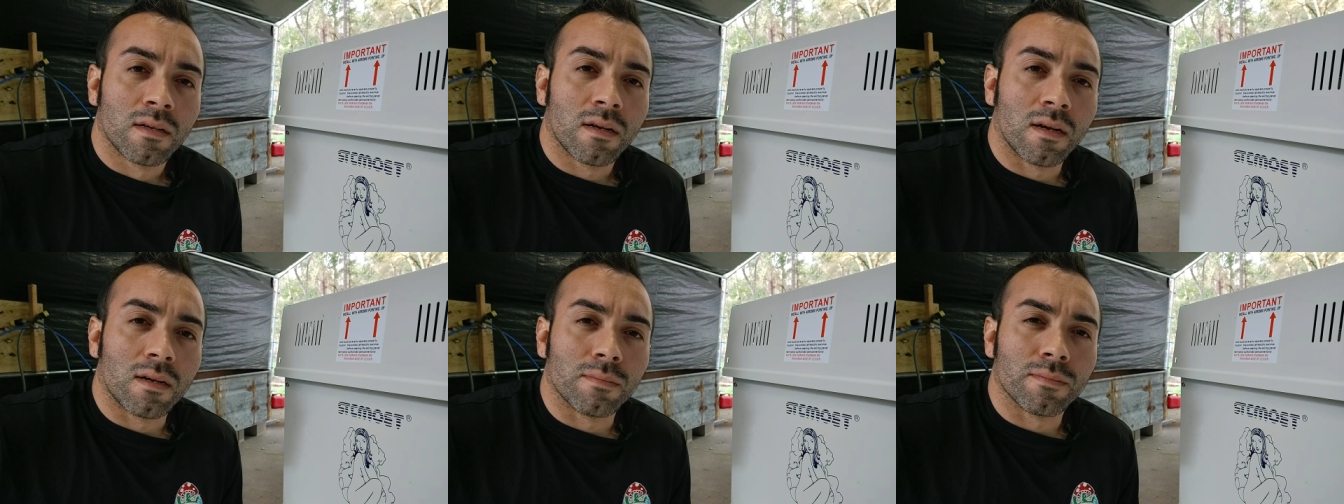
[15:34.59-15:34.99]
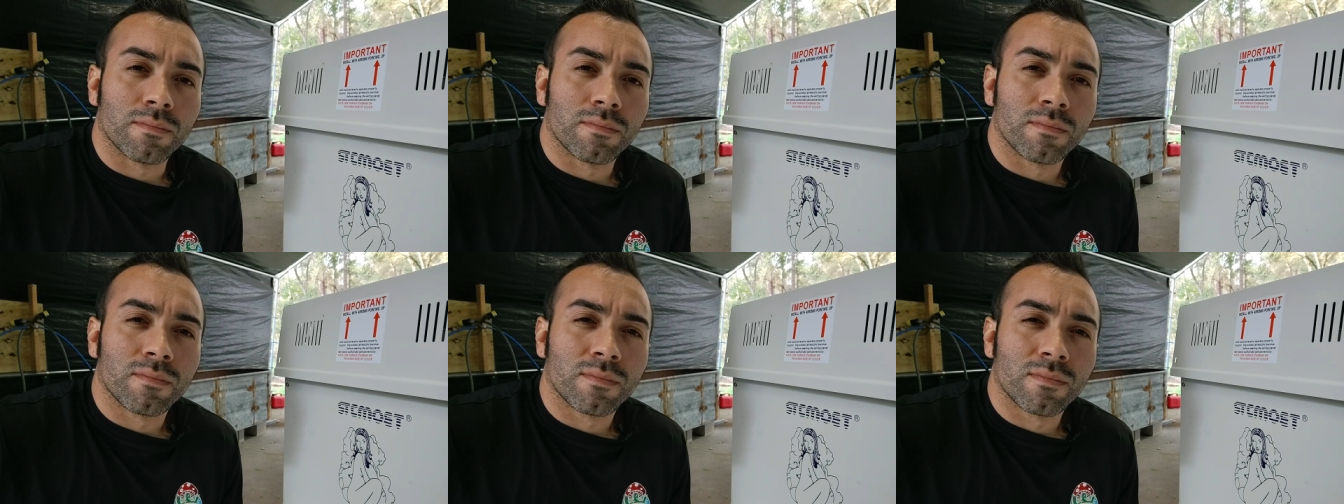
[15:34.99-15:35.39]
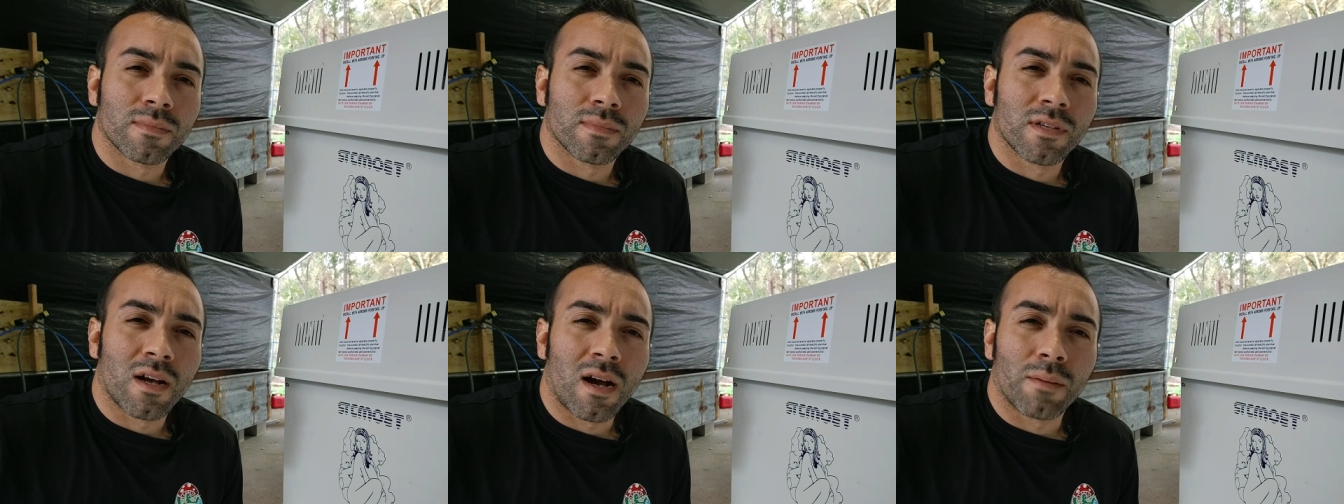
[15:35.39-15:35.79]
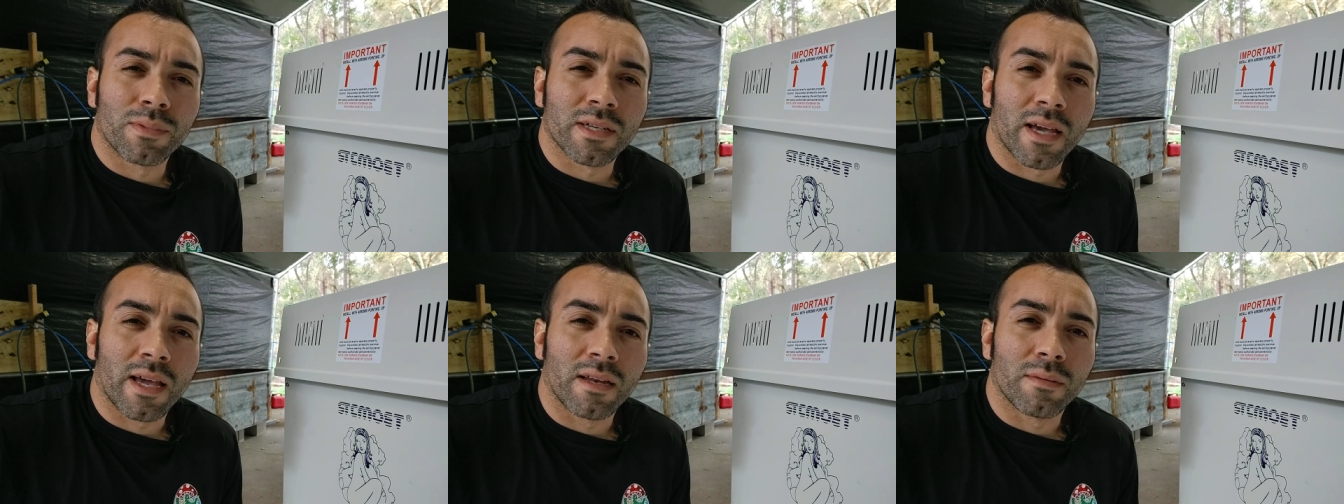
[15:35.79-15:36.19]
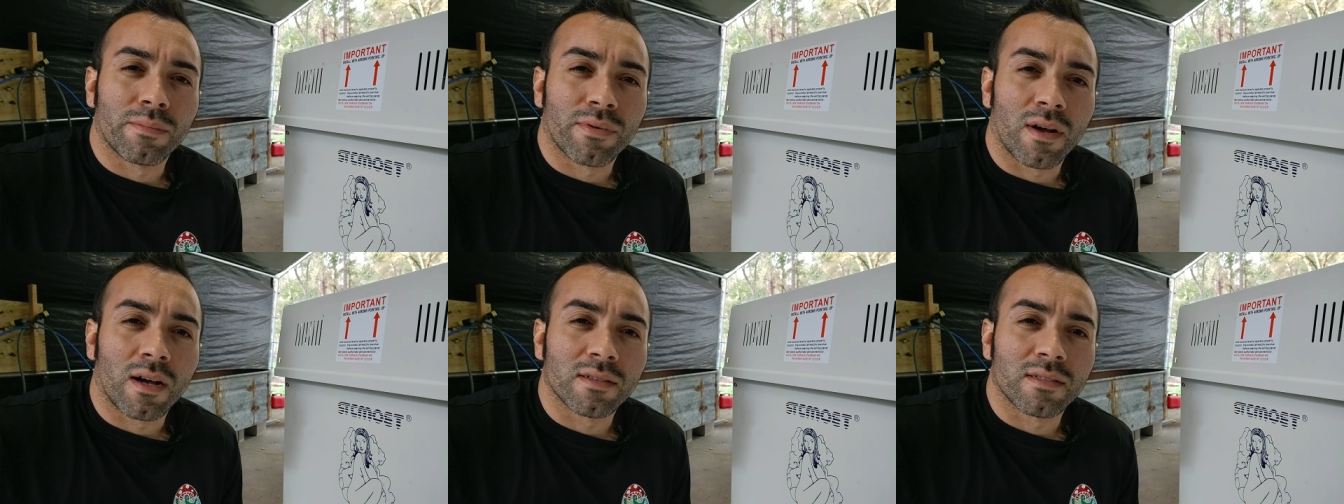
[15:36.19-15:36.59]
um, complicated
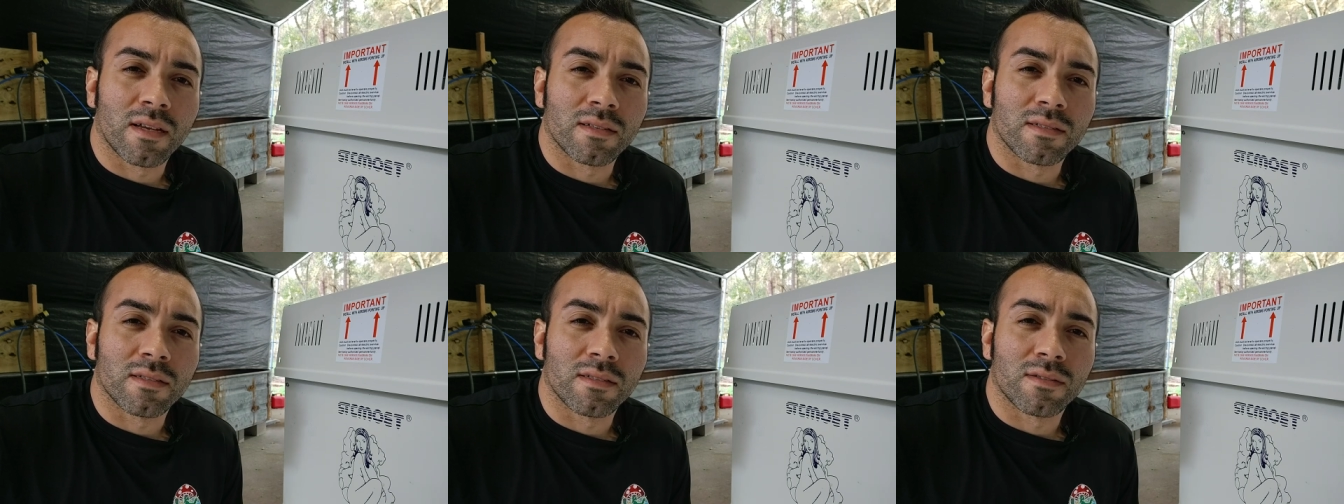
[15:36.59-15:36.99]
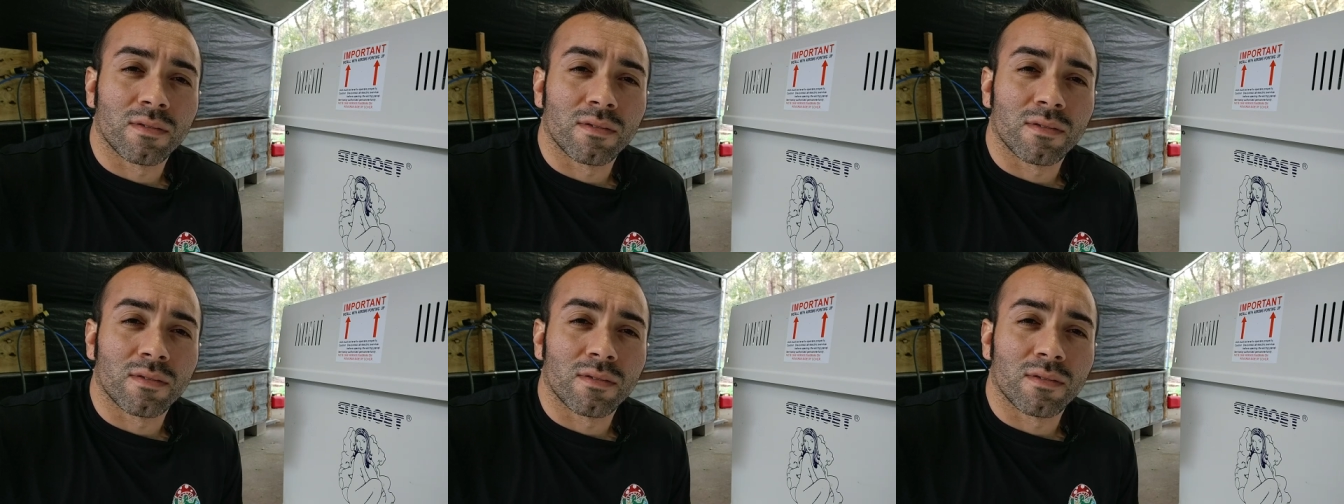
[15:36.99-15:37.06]
processes,